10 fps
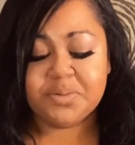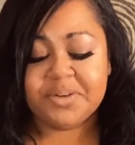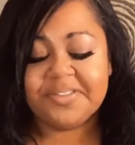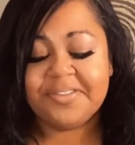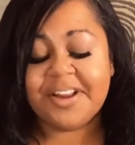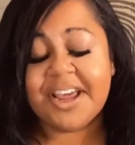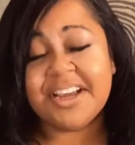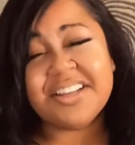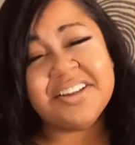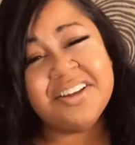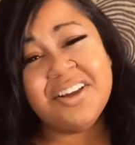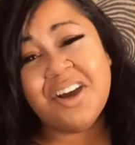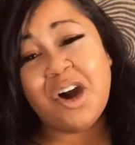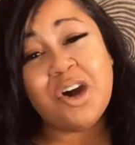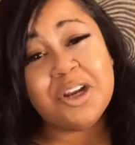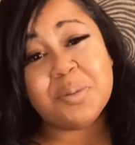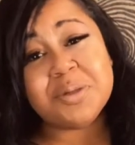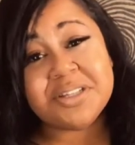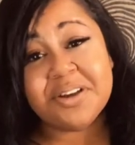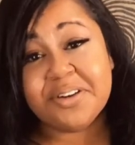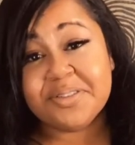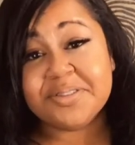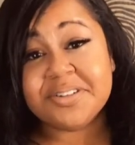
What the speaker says: reflect on themselves.